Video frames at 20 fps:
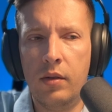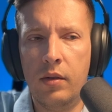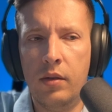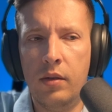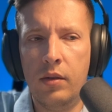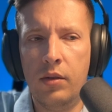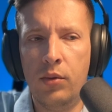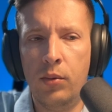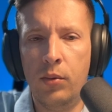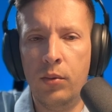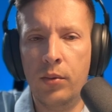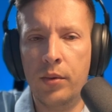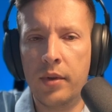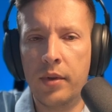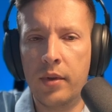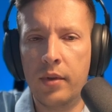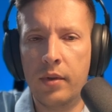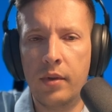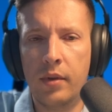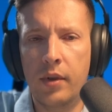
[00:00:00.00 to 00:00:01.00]

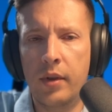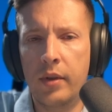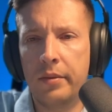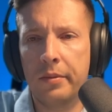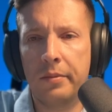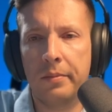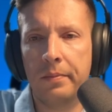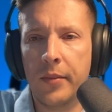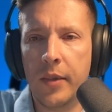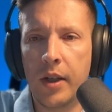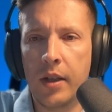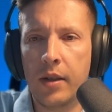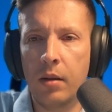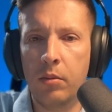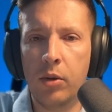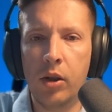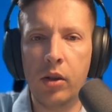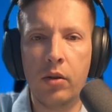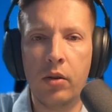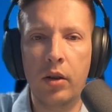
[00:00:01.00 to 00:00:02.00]
tools. It's the same
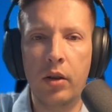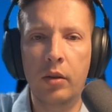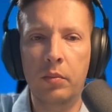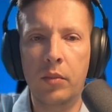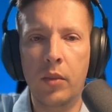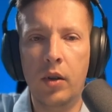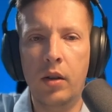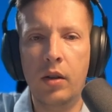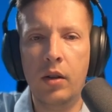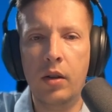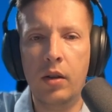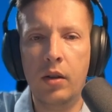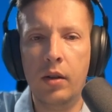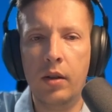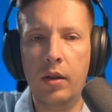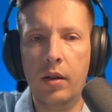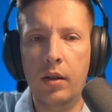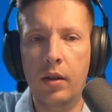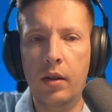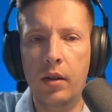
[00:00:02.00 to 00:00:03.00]
algorithm,
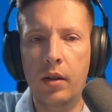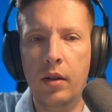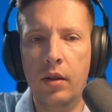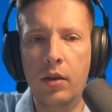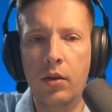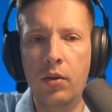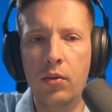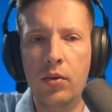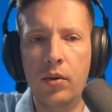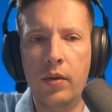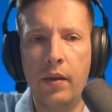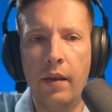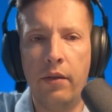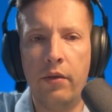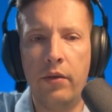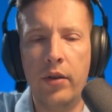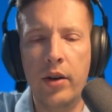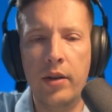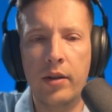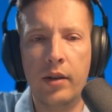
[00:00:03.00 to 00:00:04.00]
and it uses
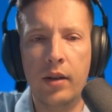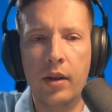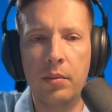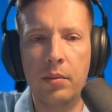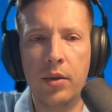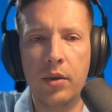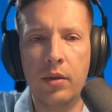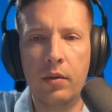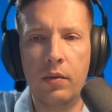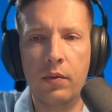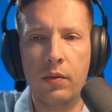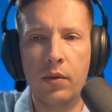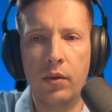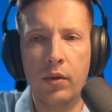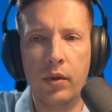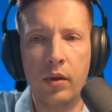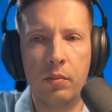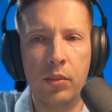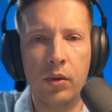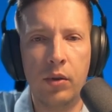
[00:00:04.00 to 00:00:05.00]
3 steps for
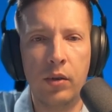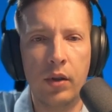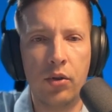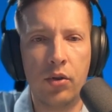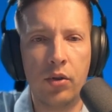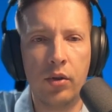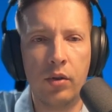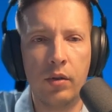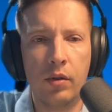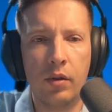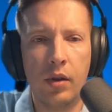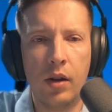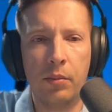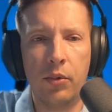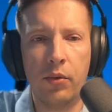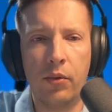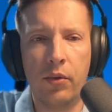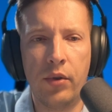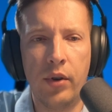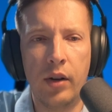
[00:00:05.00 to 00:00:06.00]
interpolation, up
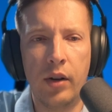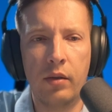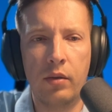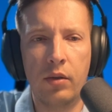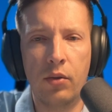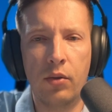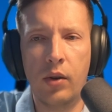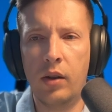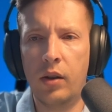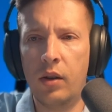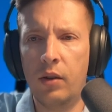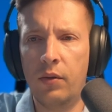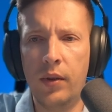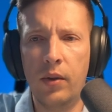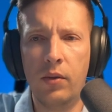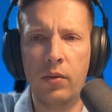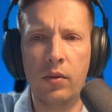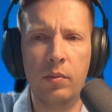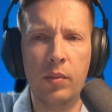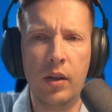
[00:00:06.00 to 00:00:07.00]
to 3. You can
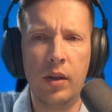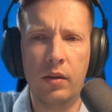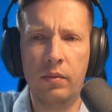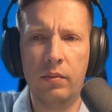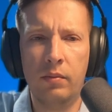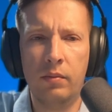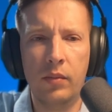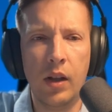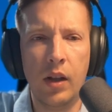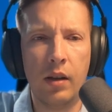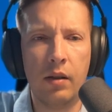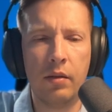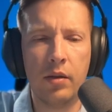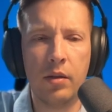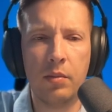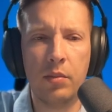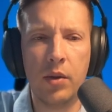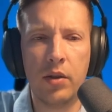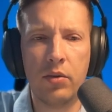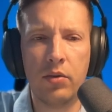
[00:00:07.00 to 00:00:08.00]
configure, but like the
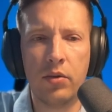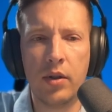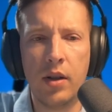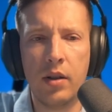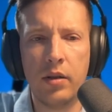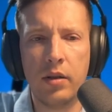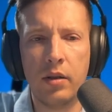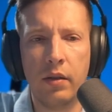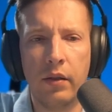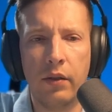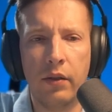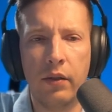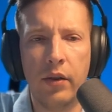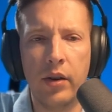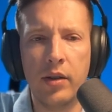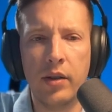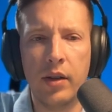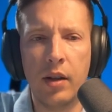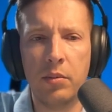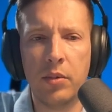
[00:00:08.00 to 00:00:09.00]
best results are 3
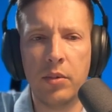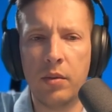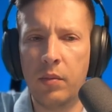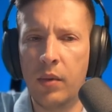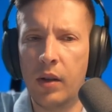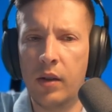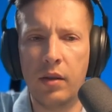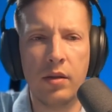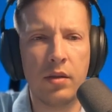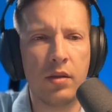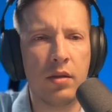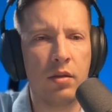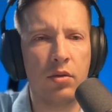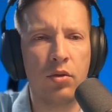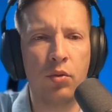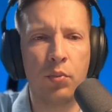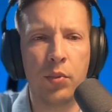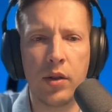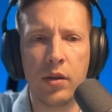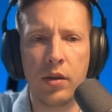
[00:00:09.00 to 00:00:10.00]
steps, but it's
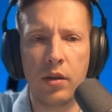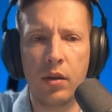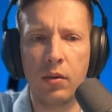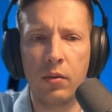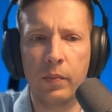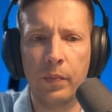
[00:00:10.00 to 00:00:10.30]
super slow.